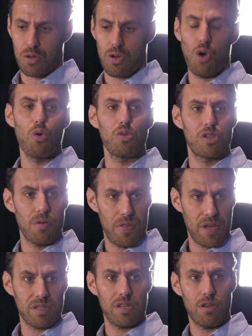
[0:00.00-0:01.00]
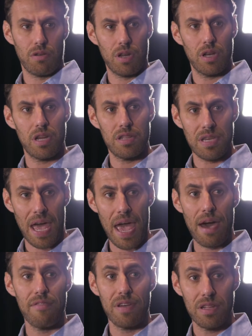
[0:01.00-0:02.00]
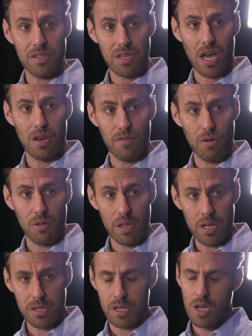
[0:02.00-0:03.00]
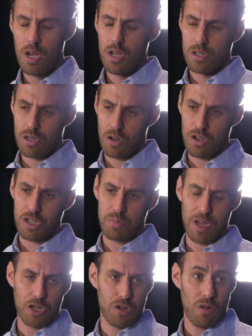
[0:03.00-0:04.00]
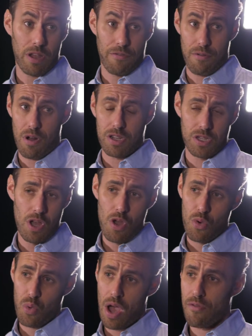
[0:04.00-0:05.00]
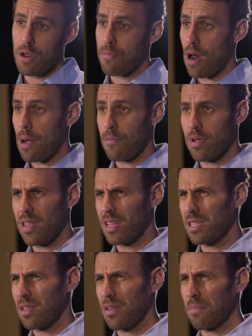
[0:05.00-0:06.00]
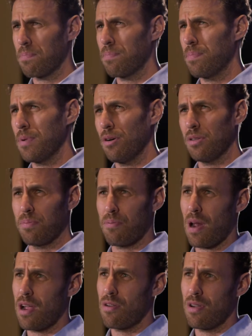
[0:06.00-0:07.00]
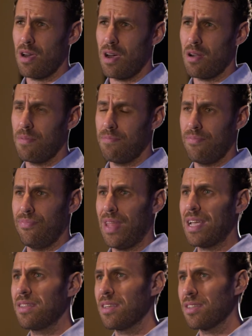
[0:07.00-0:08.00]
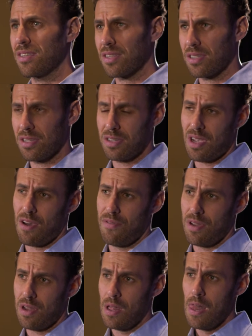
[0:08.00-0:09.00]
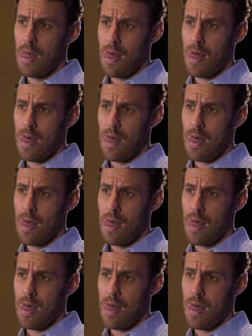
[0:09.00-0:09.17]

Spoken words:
codes or things that you're going to need to have inside of your lease. So you just make sure, like for us, every property that's I think built prior to 1967,